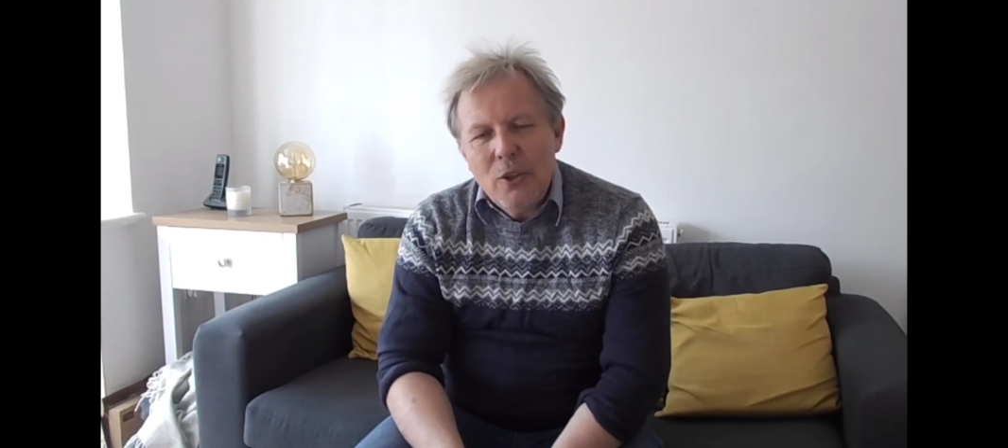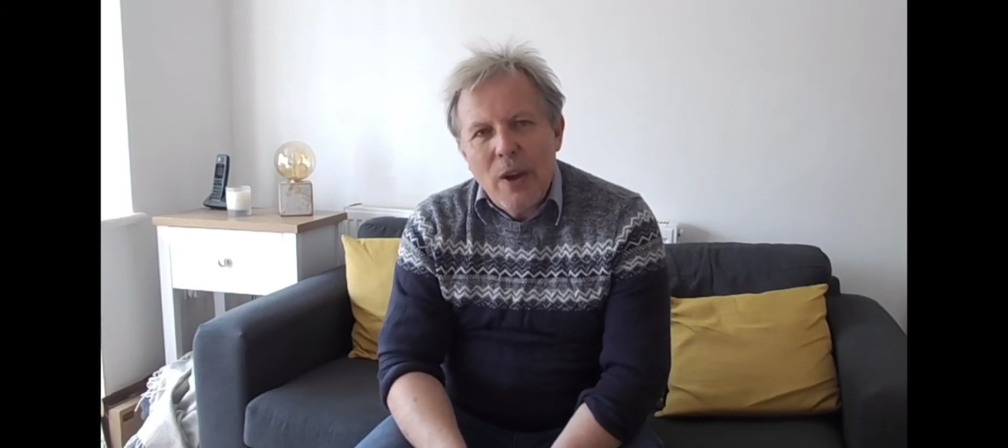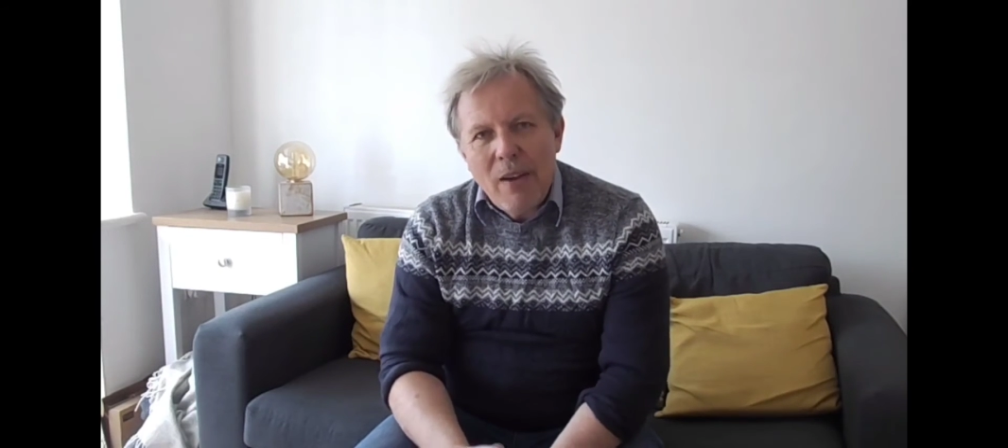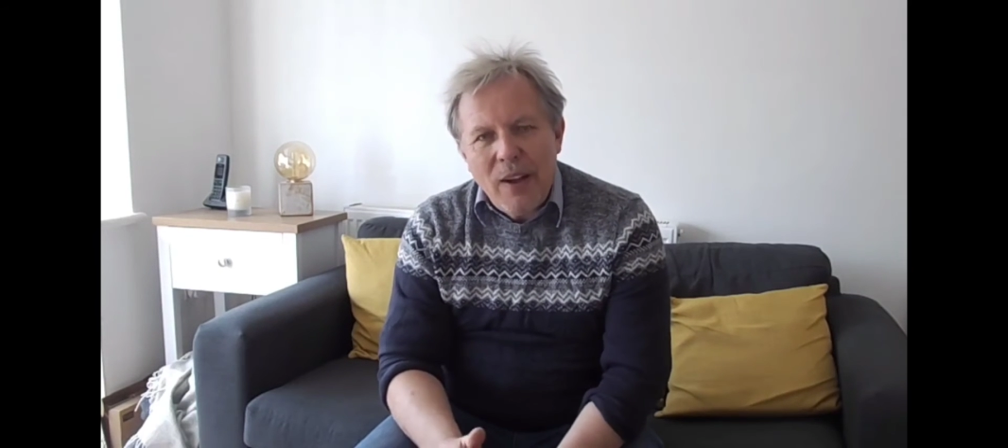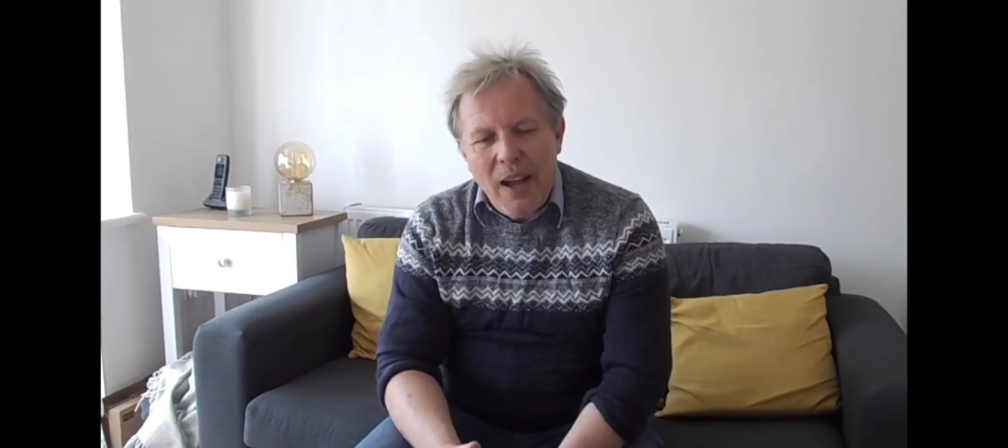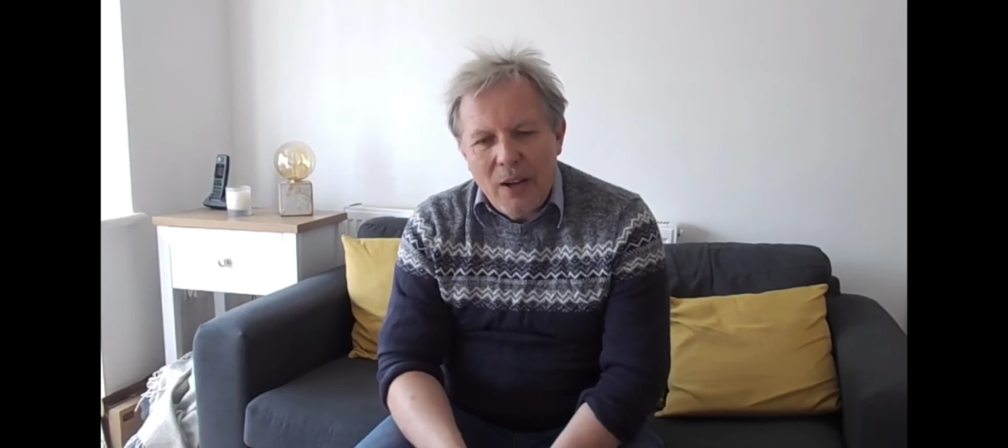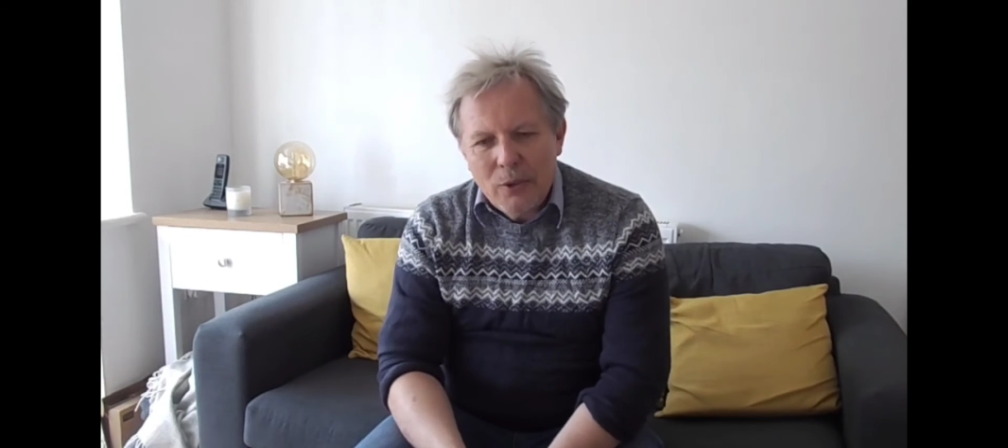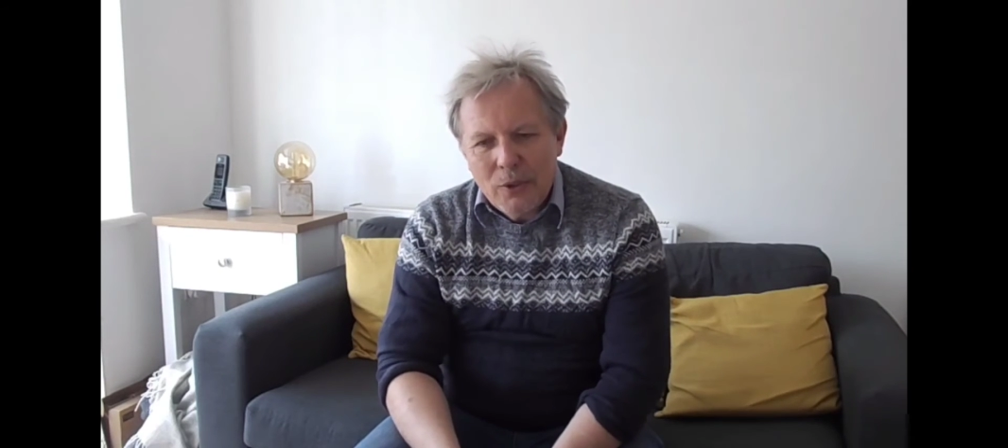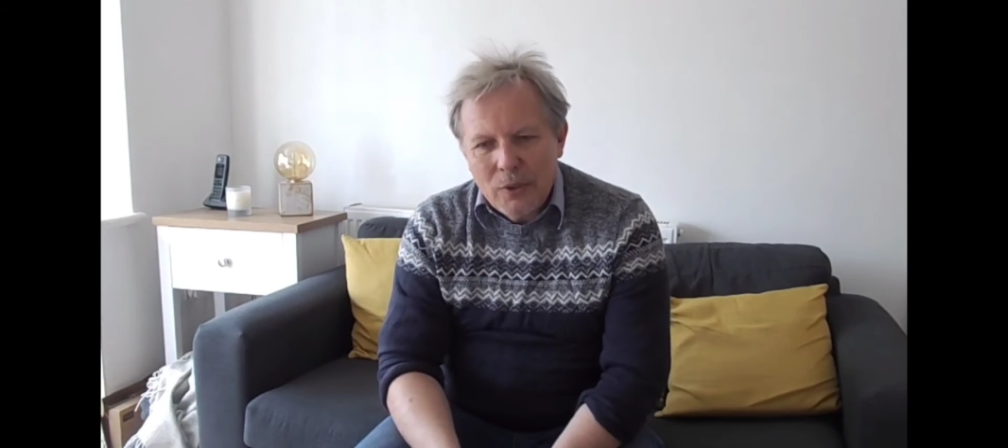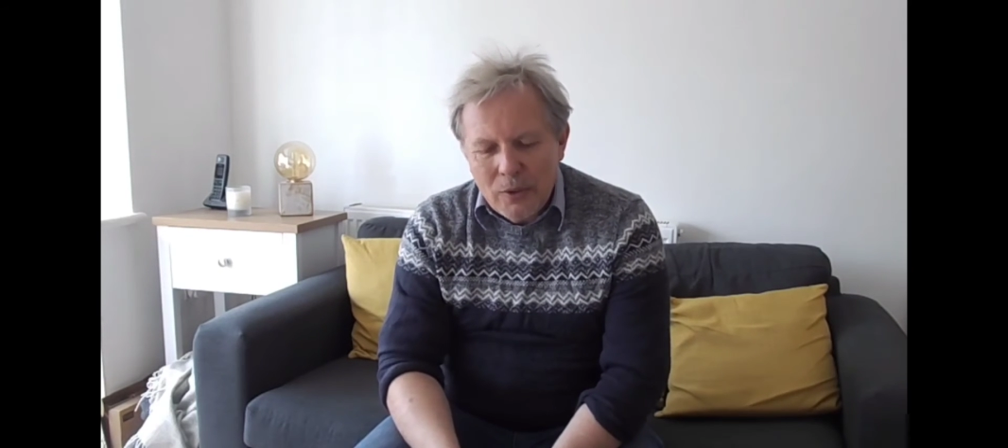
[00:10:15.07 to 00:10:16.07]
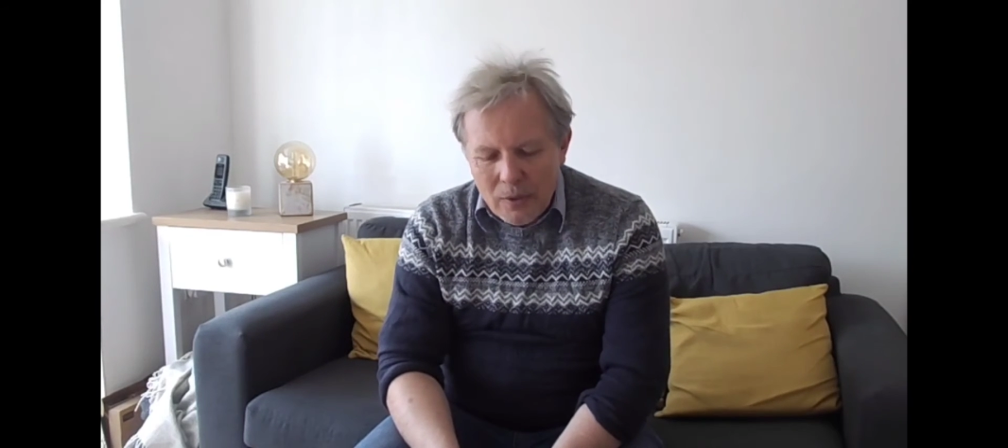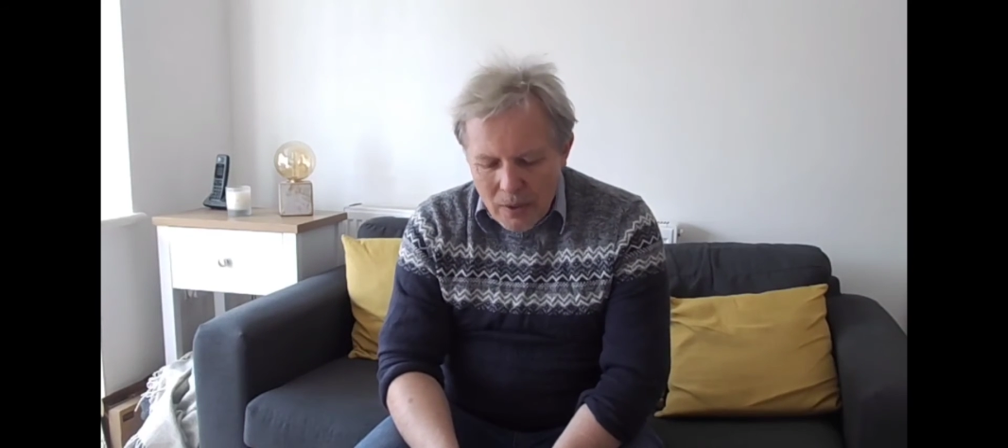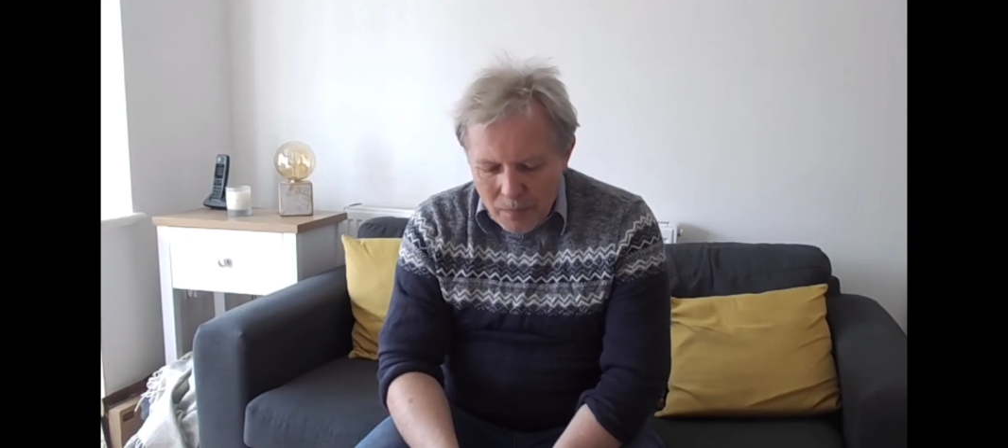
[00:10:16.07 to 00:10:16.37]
you have a house.